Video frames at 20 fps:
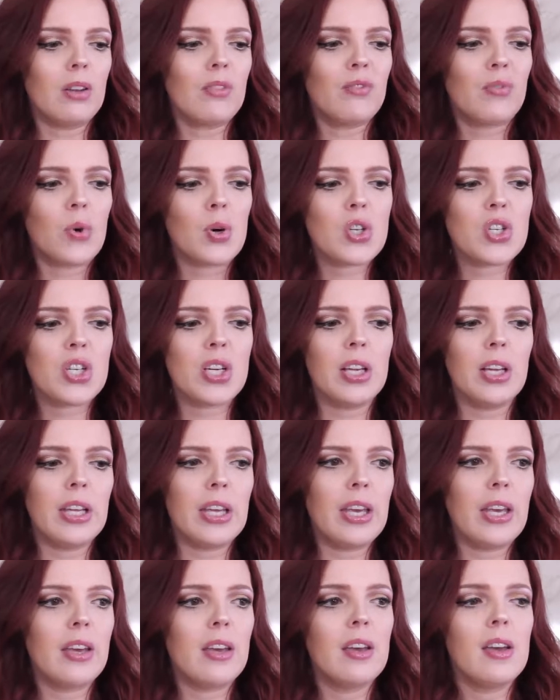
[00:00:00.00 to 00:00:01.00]

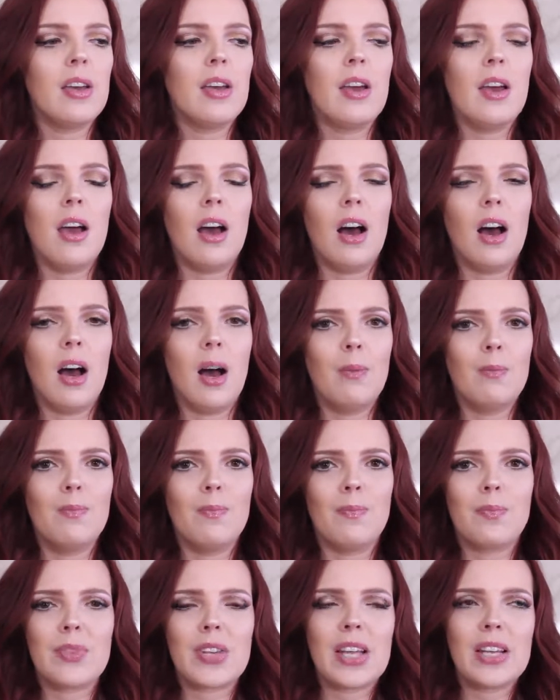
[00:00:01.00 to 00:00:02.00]
unfortunately.
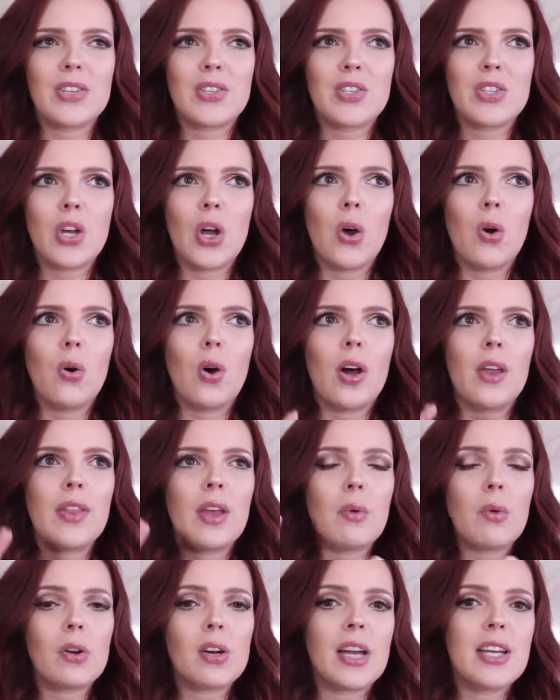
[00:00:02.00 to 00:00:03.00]
So
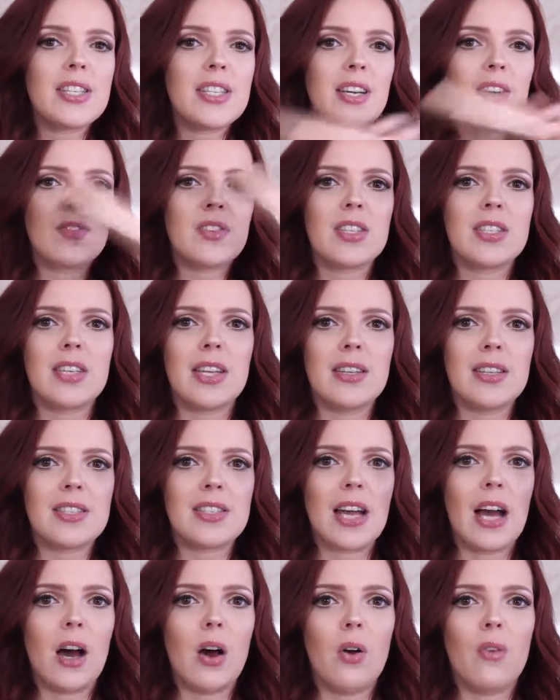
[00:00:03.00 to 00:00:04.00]
they were nice enough to send
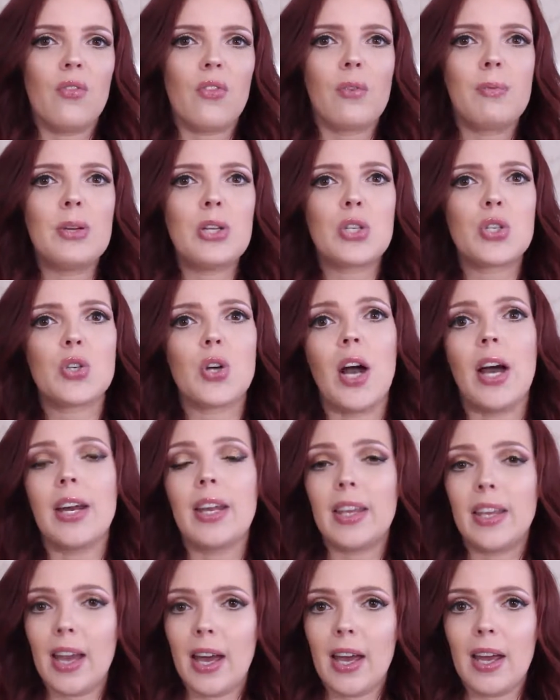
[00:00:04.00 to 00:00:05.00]
this out for me to try
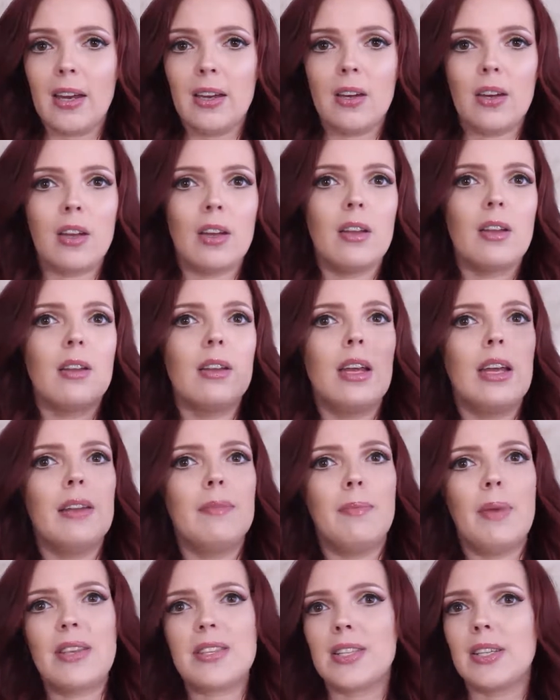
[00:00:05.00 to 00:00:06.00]
it again,
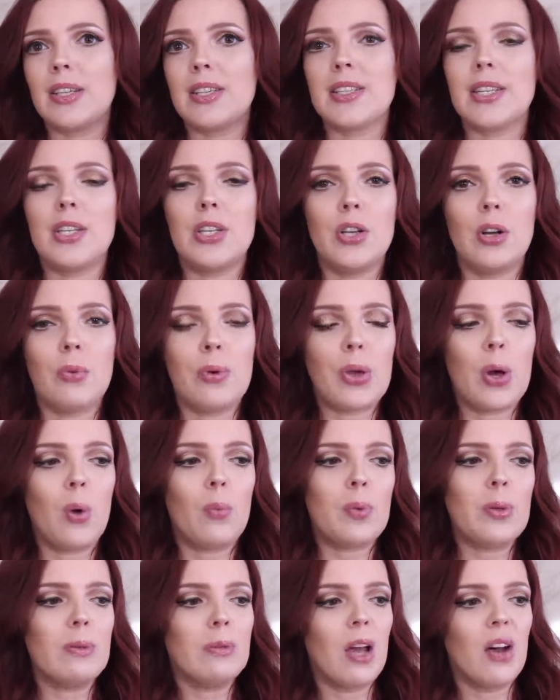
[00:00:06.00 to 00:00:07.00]
and basically said, you know, we
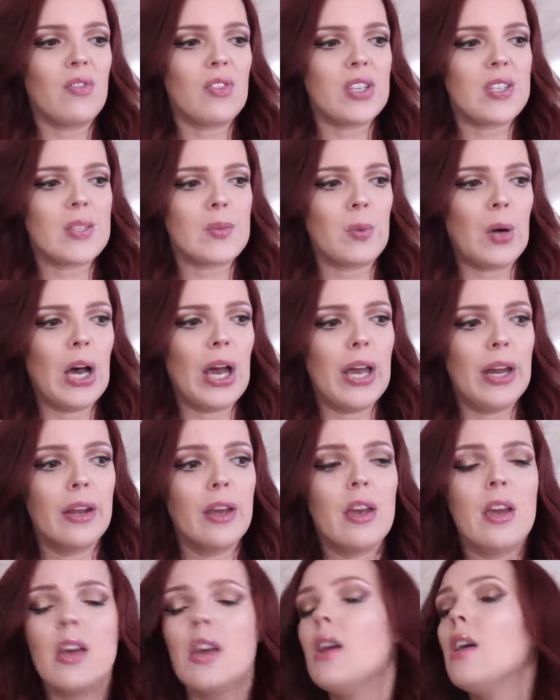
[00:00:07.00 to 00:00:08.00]
hope you love this
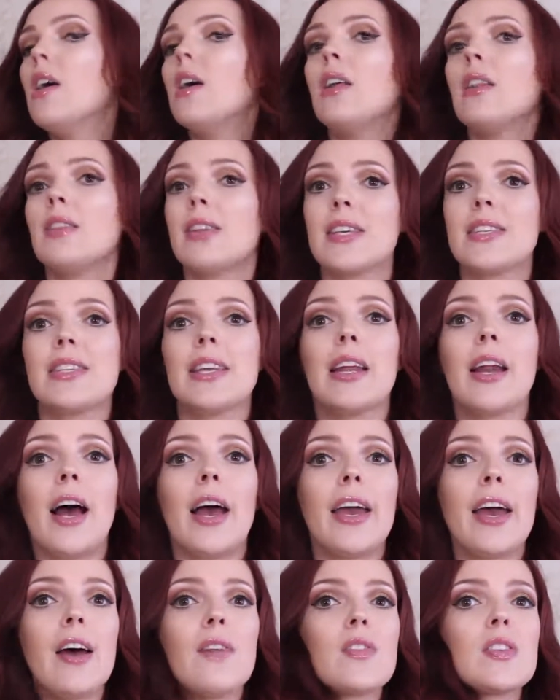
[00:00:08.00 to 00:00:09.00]
one. Listen,
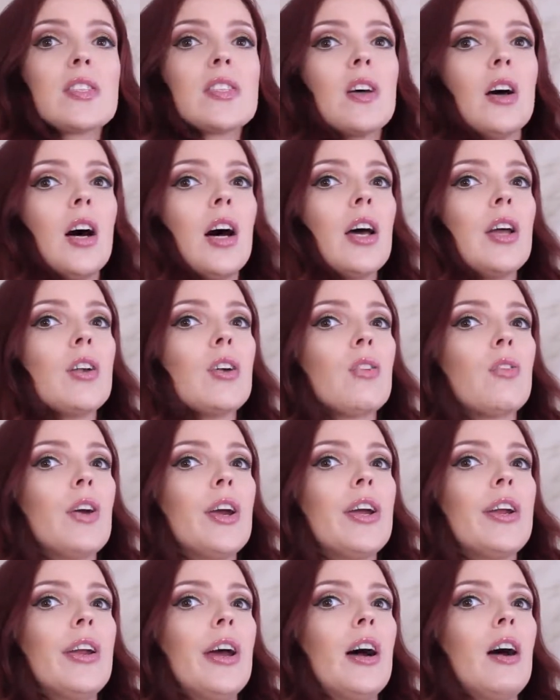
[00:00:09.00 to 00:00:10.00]
I have this on
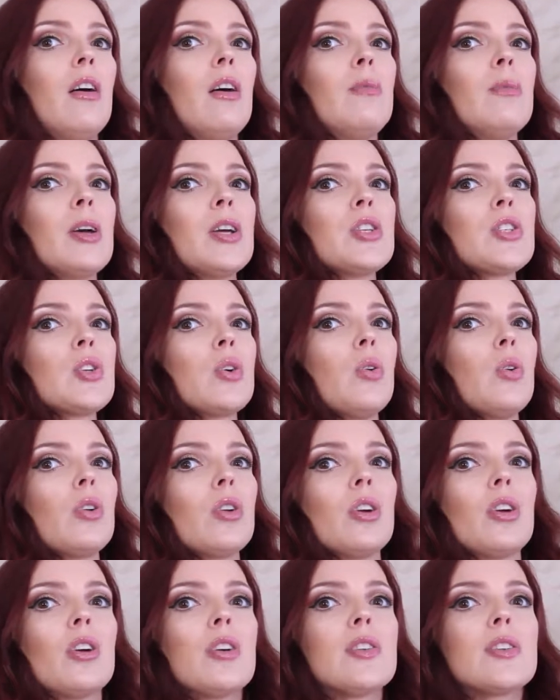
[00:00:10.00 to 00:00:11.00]
right now on my
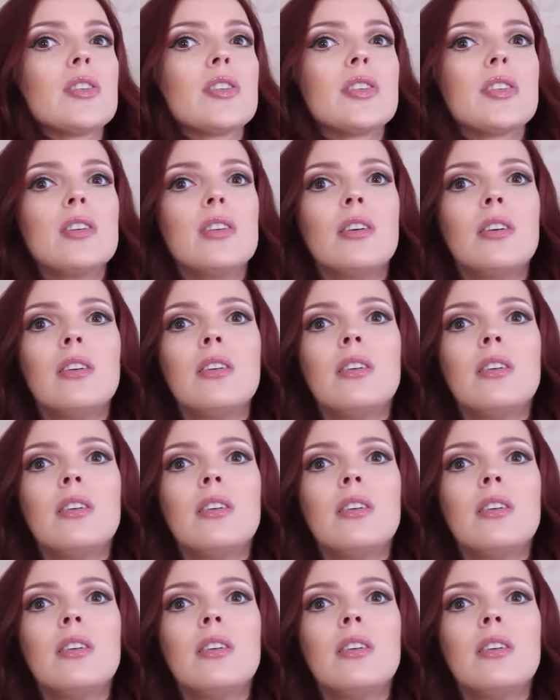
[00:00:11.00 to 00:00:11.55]
shoulders,